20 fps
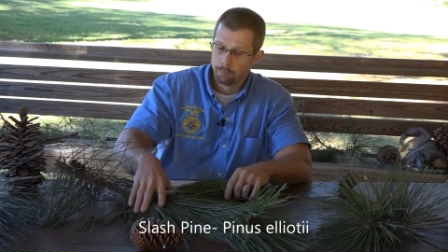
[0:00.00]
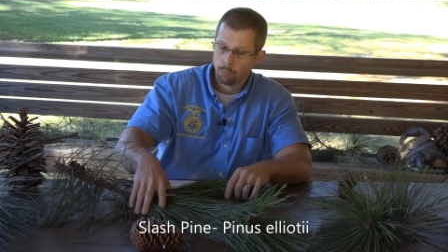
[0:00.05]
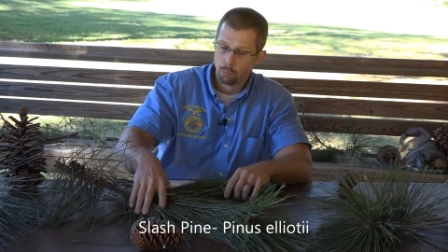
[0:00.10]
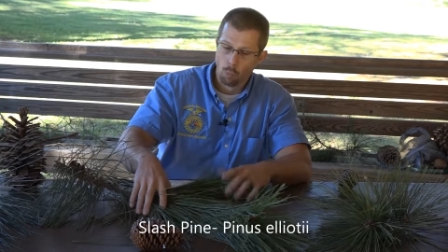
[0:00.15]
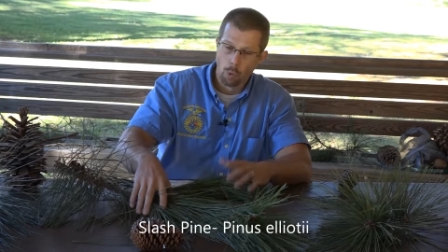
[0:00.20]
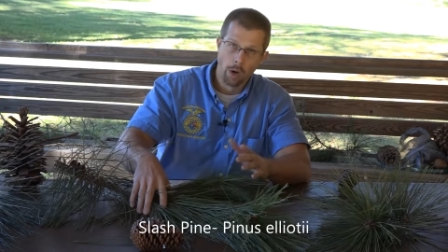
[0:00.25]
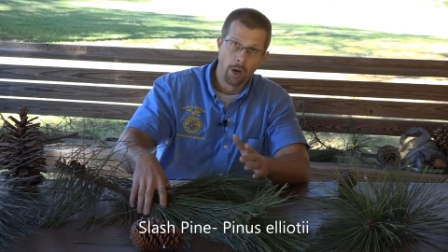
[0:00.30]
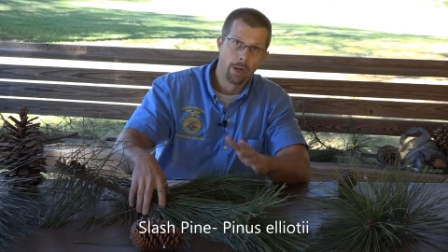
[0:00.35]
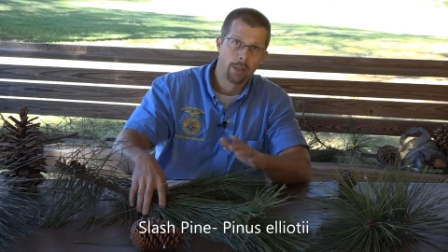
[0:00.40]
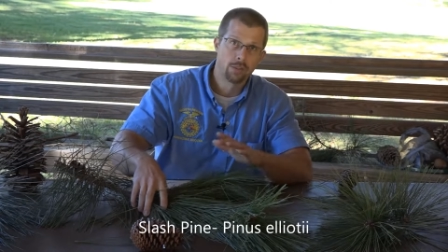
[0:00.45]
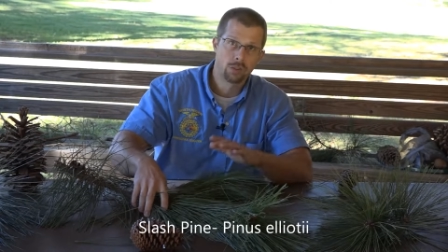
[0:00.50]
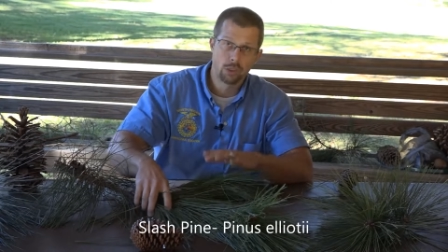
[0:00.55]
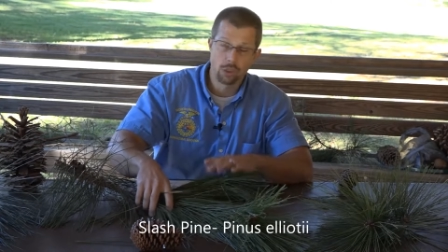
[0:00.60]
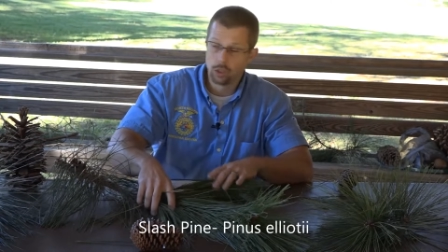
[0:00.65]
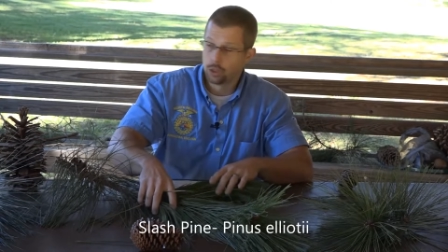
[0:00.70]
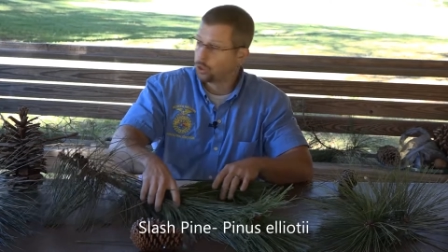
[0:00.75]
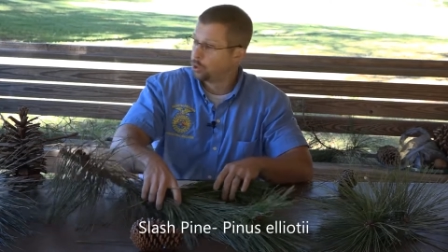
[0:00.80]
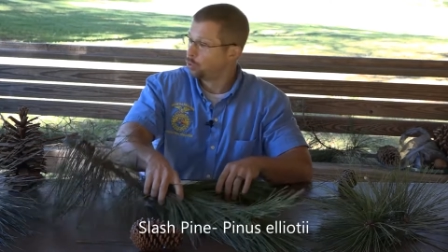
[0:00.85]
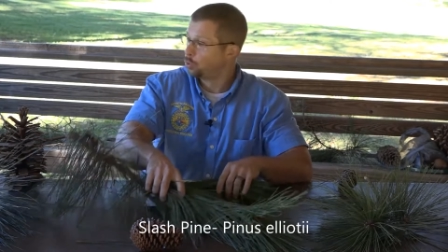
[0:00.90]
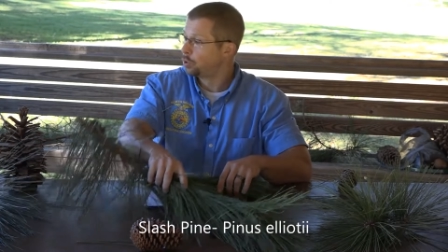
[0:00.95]
where it's
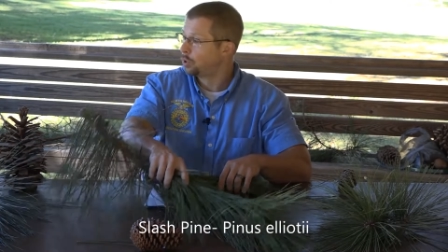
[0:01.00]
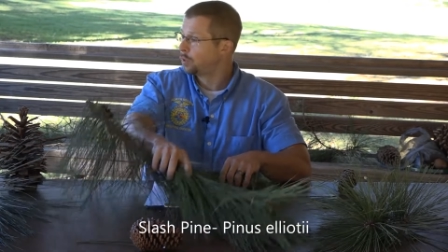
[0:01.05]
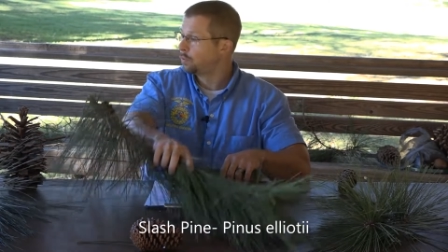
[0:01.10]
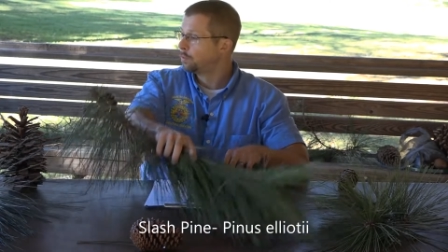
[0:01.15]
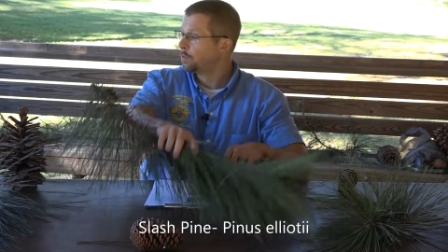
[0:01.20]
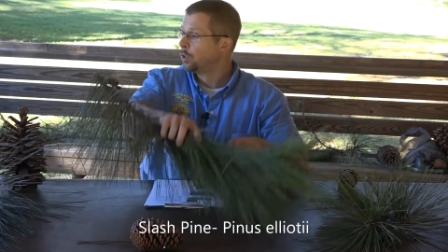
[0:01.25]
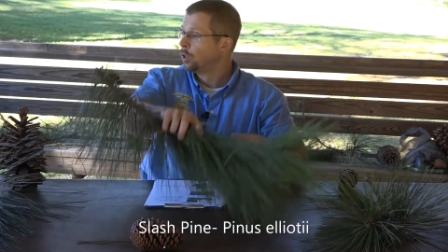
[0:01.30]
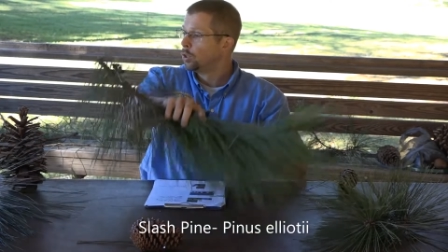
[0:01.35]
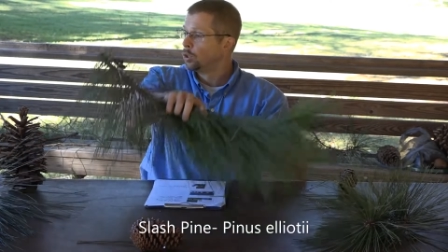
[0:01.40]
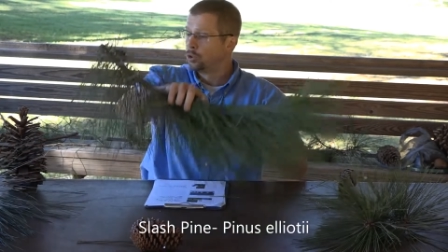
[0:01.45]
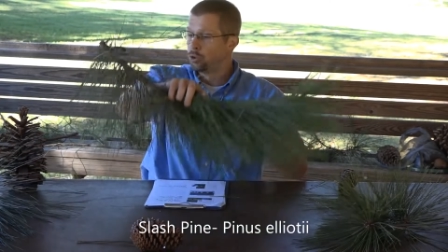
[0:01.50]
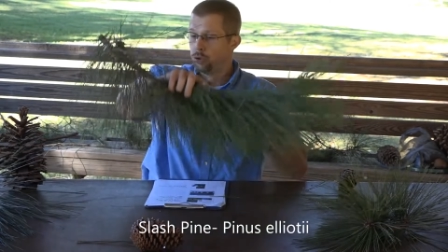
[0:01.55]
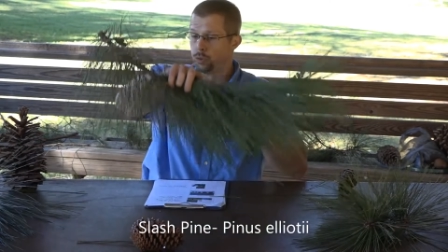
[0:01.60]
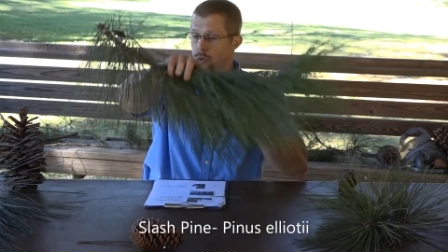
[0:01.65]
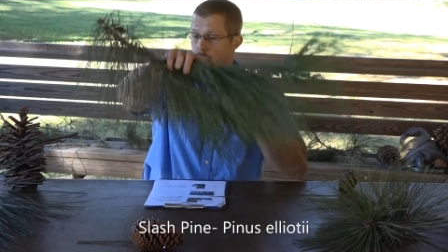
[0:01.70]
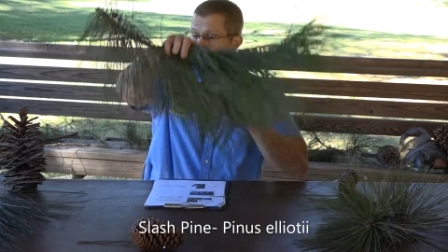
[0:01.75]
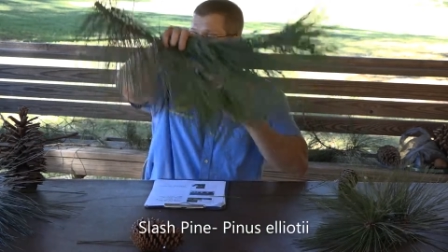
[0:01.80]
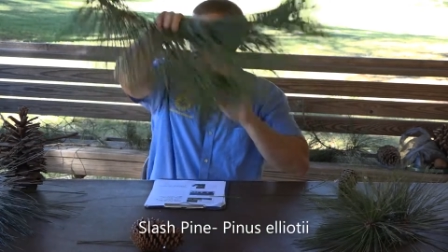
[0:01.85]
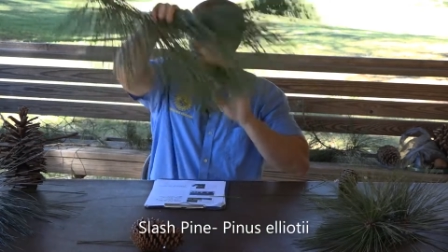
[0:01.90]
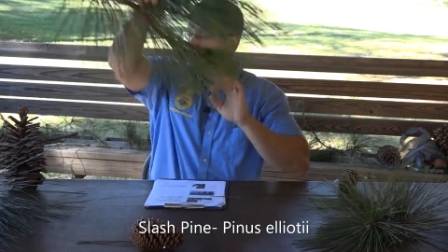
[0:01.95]
conducive
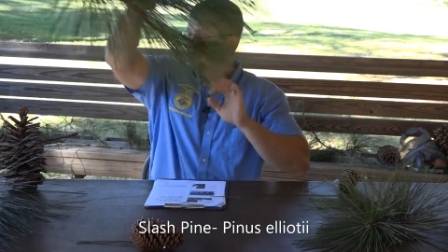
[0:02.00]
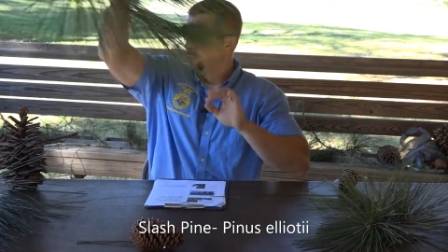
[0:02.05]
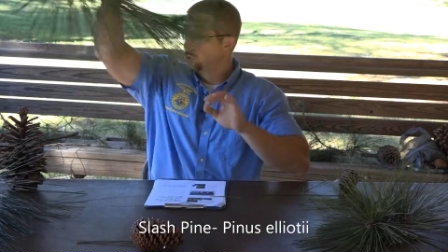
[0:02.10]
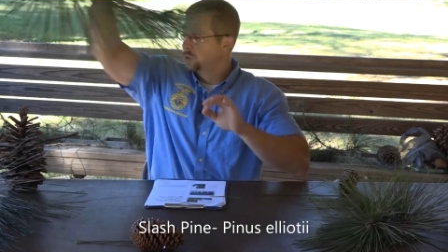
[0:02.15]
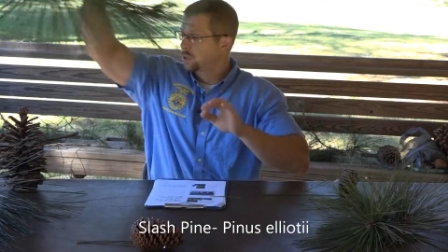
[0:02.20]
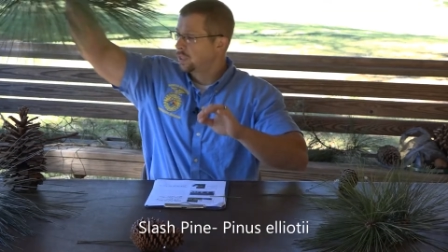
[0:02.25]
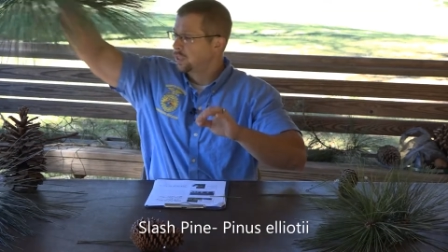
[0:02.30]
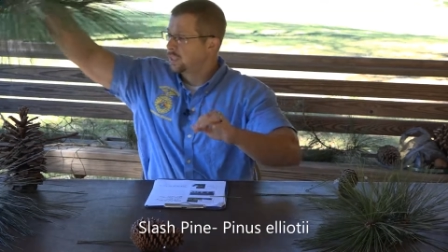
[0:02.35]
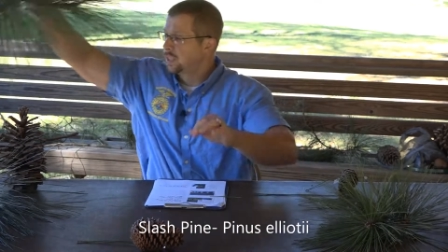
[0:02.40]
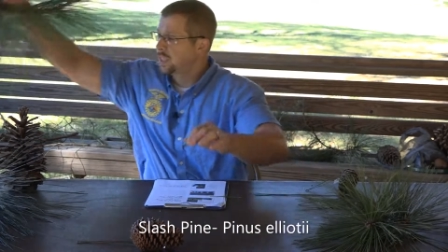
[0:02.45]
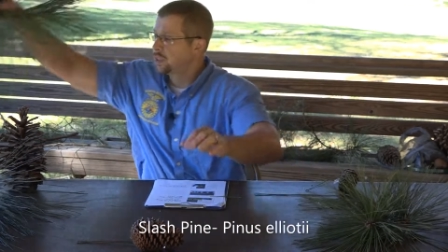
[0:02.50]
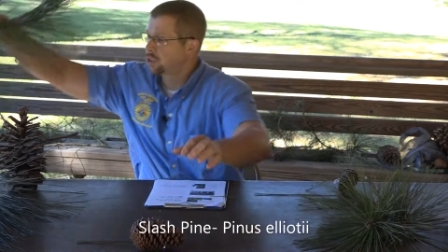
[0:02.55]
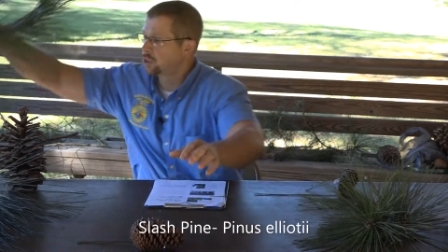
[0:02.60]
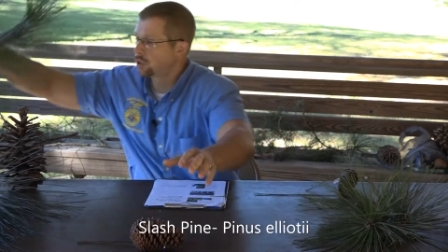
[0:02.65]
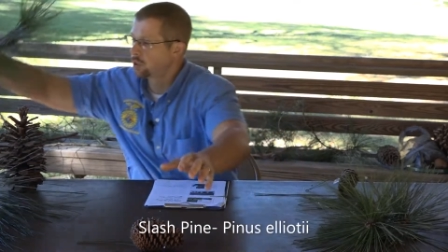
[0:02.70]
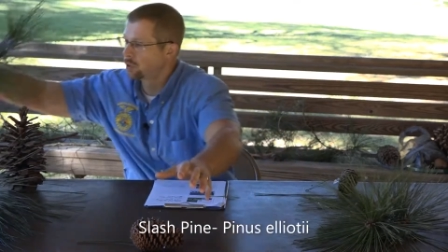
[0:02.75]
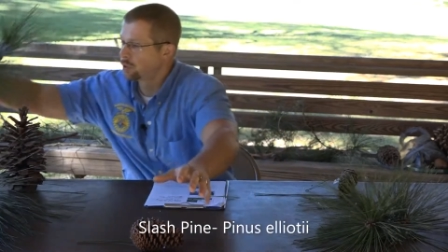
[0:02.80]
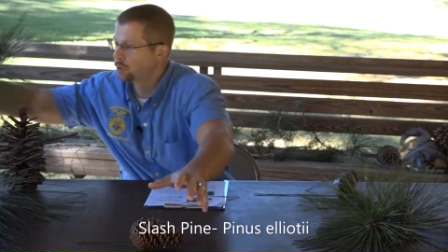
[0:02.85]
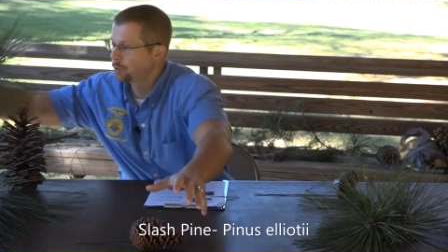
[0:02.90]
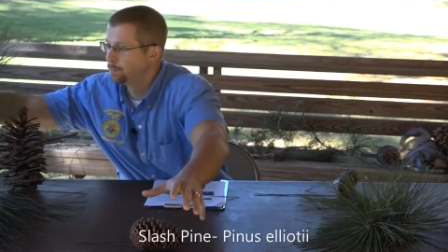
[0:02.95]
to those
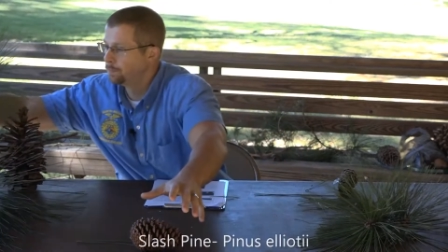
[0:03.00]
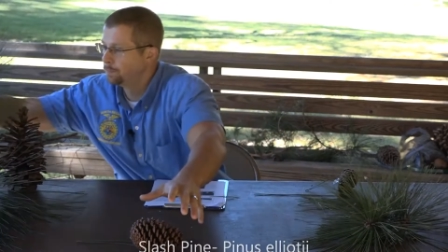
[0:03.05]
conditions.